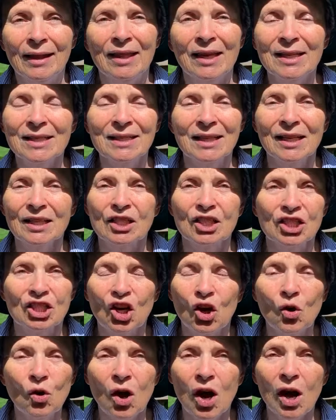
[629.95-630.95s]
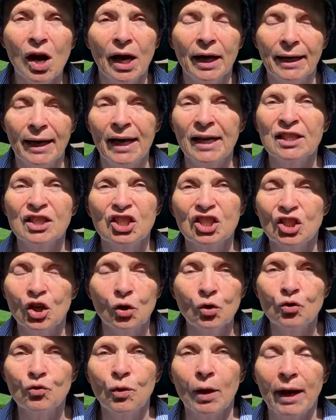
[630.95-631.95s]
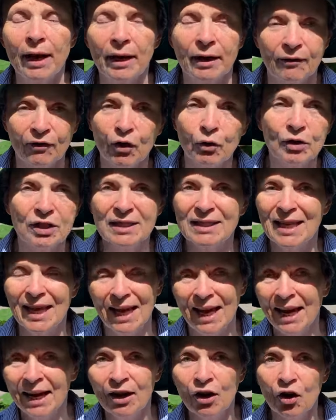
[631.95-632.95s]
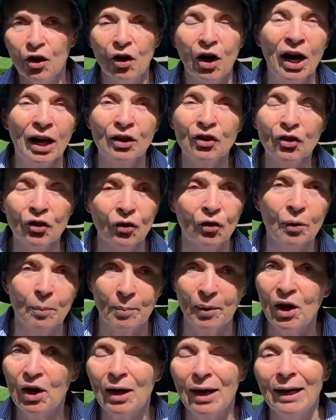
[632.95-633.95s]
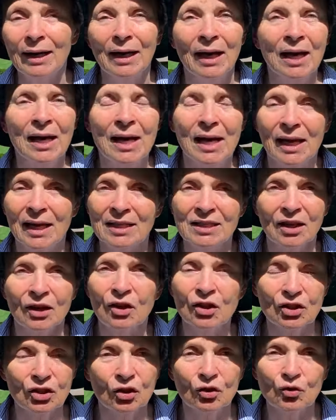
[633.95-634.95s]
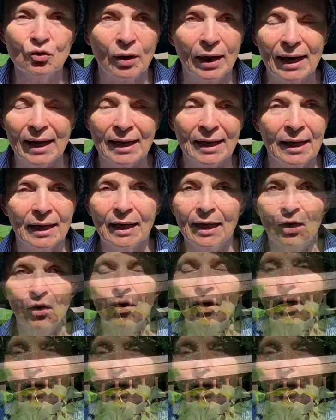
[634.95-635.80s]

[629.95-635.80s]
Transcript: These get so hot and so dry, and of course the air under the pot is also drying it out,